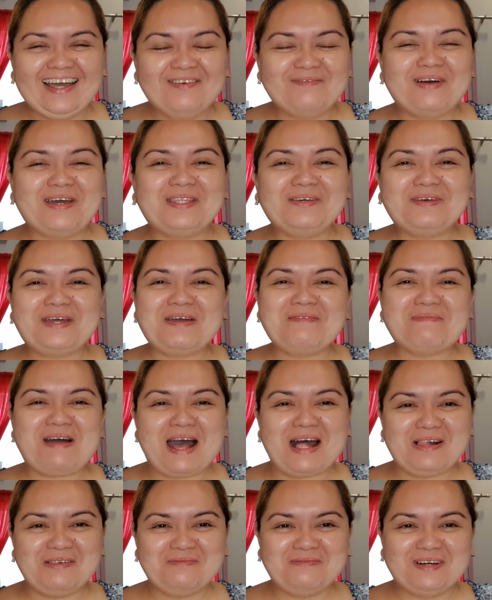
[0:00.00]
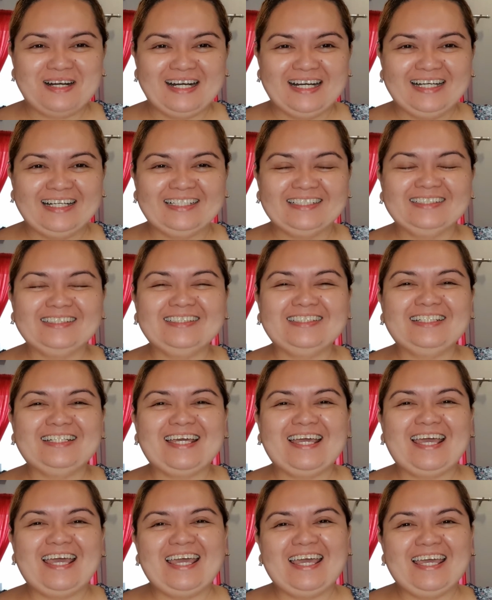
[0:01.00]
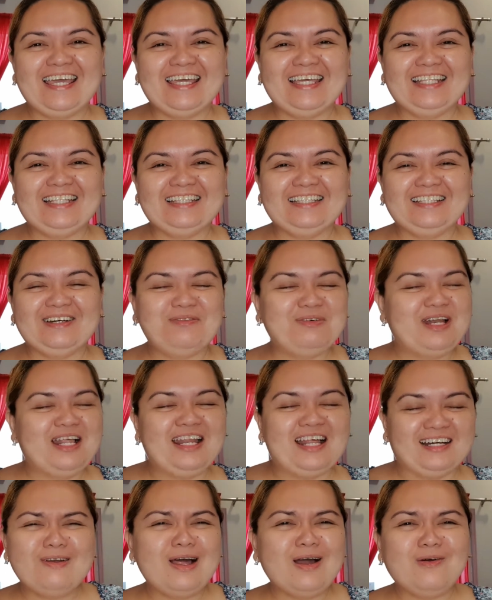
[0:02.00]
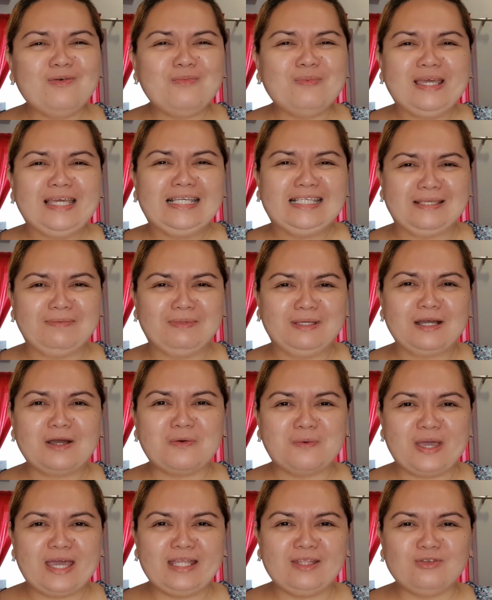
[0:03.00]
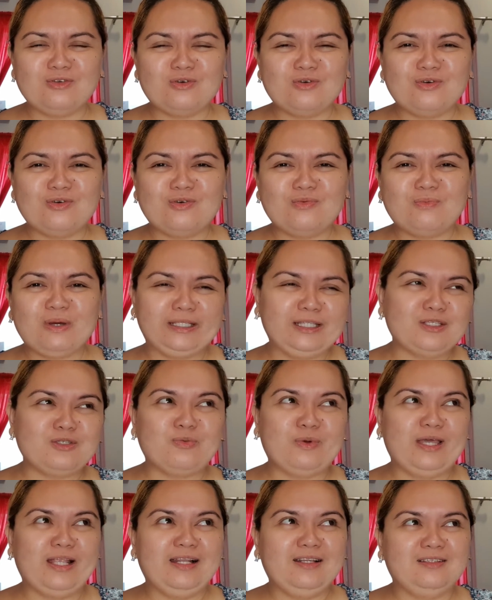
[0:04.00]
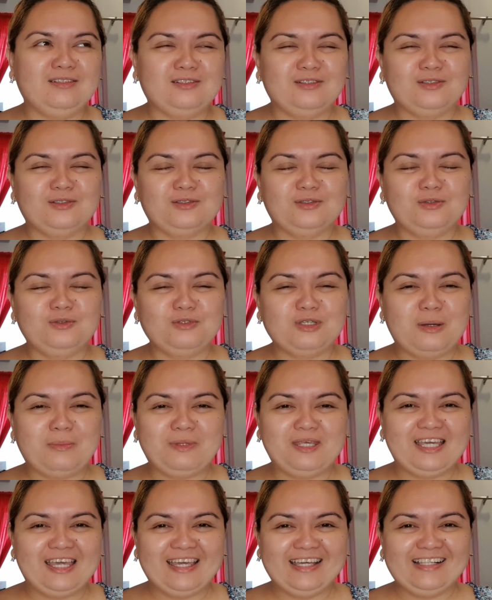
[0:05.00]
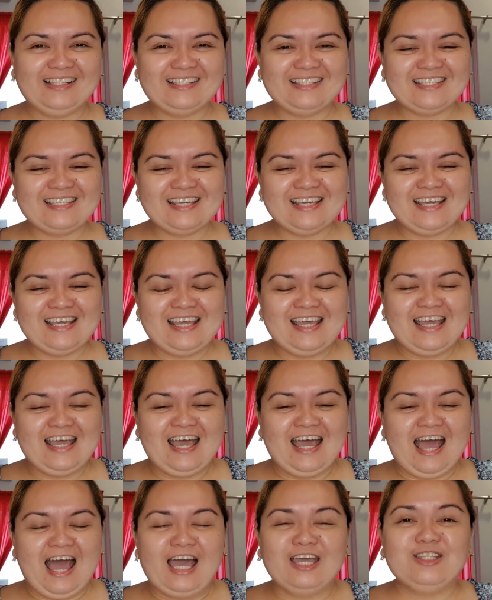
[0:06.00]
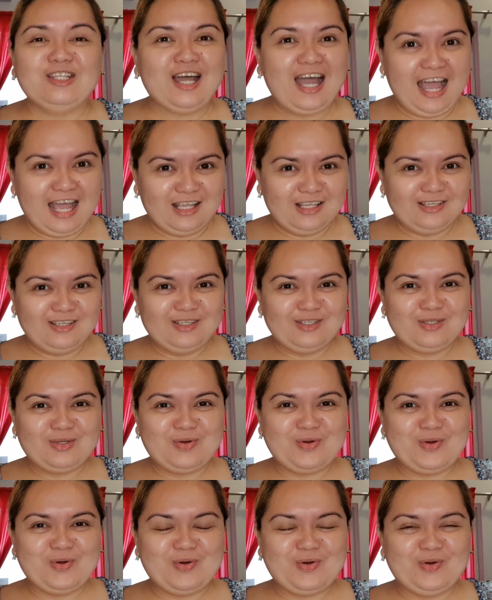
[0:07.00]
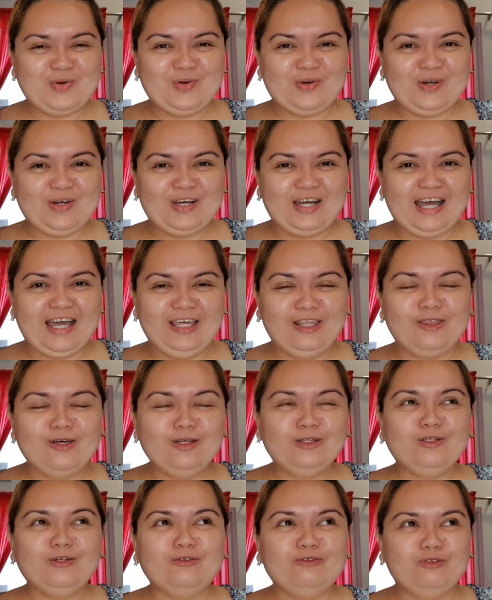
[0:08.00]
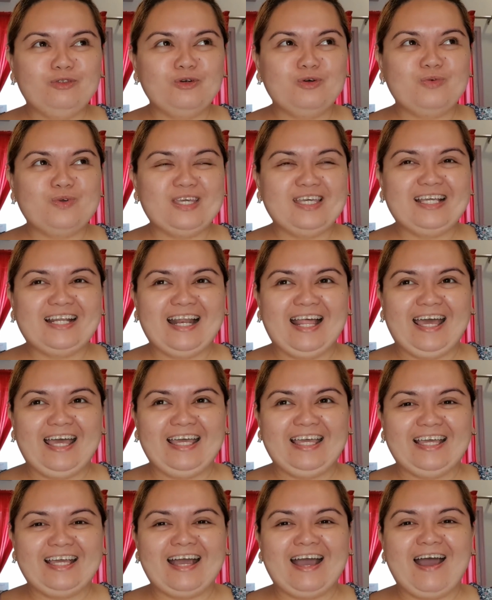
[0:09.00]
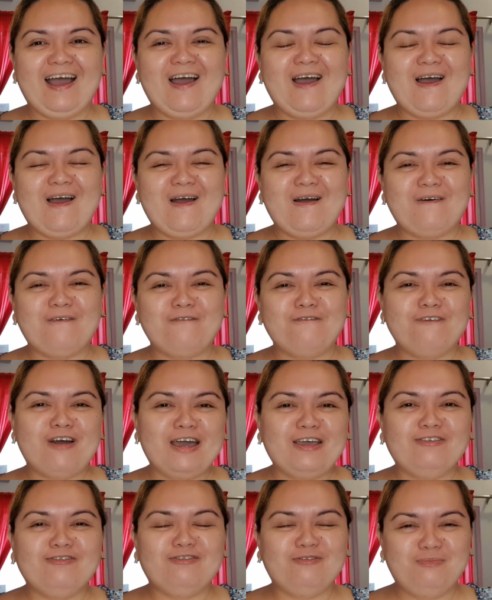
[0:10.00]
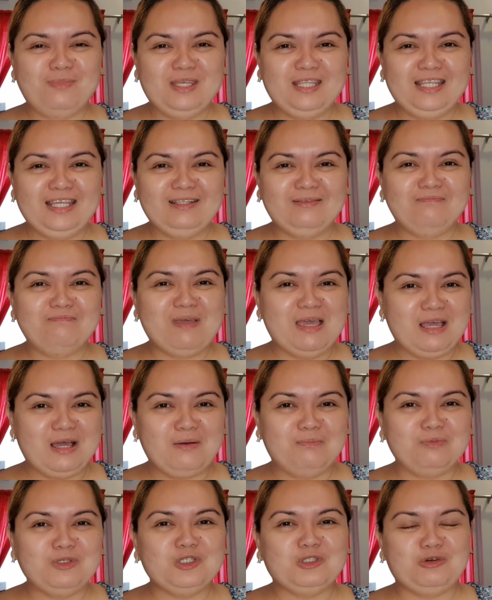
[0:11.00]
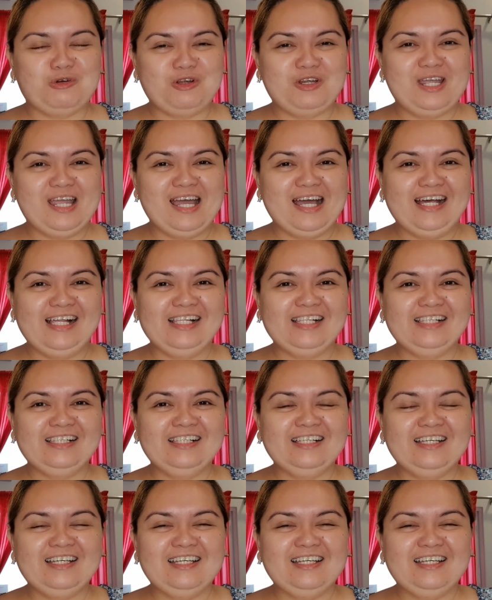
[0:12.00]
By the way, I'm Alma. And wala lang. Wala akong maisip na gawin, so might as well, you know, do something else. Ay na nga. So, I thought of doing like a 5-minute makeup tutorial.